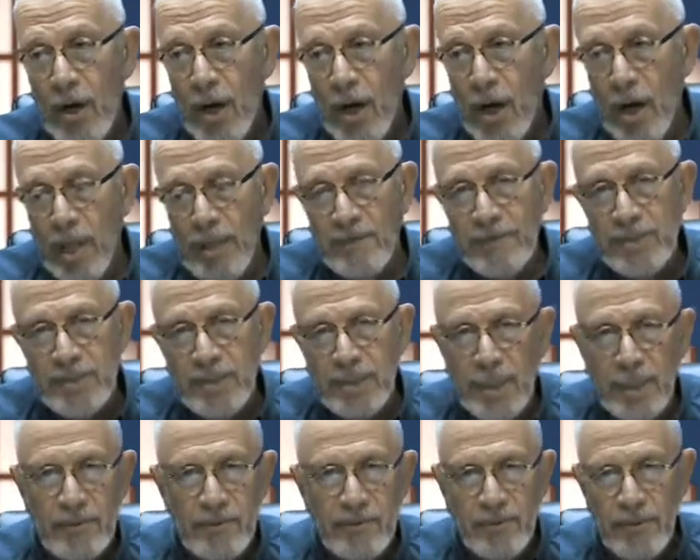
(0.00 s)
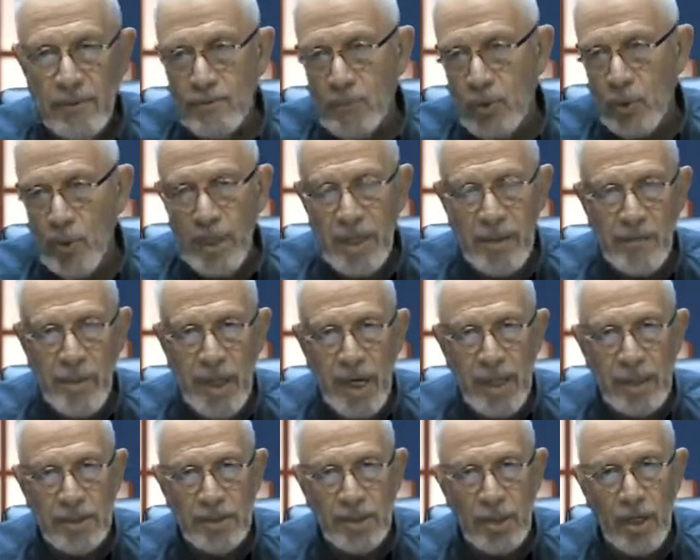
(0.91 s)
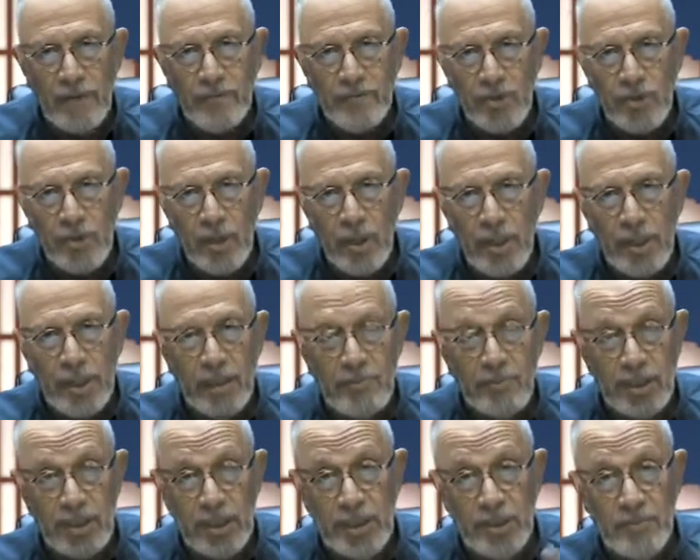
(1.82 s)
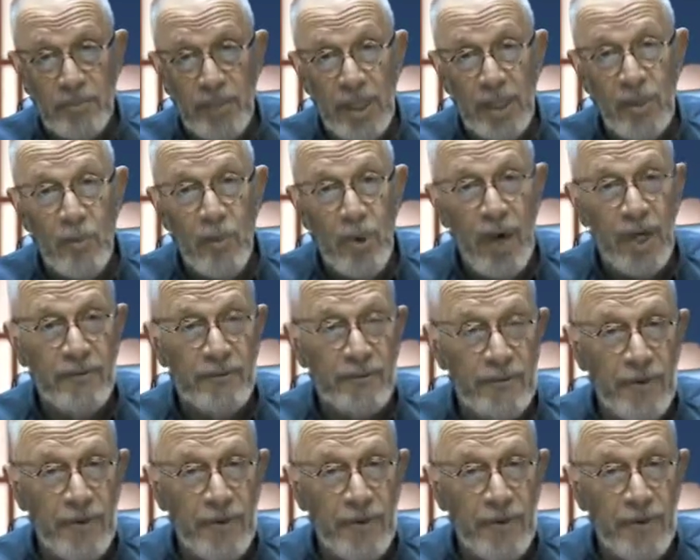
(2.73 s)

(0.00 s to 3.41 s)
all of a sudden from 20 miles offshore comes this big wave,